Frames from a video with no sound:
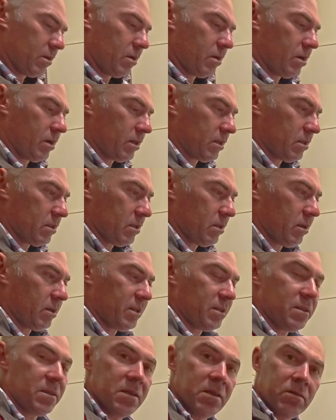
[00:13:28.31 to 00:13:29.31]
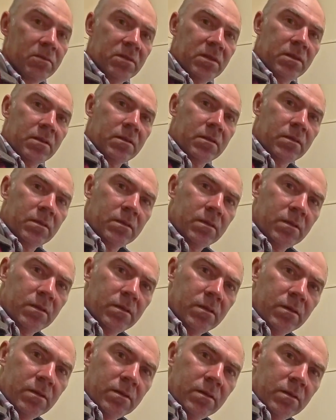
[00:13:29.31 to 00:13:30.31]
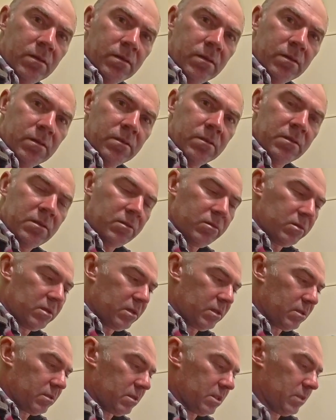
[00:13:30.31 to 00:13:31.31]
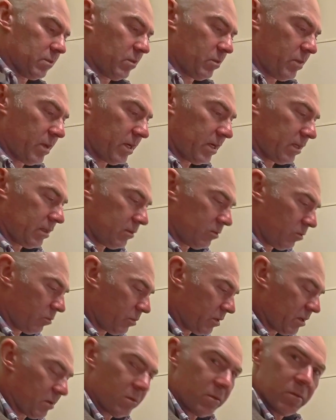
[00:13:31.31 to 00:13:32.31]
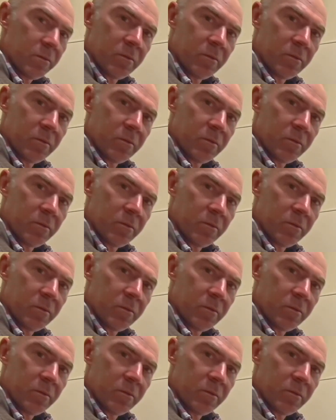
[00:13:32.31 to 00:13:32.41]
I can tilt it, tip it back a little bit.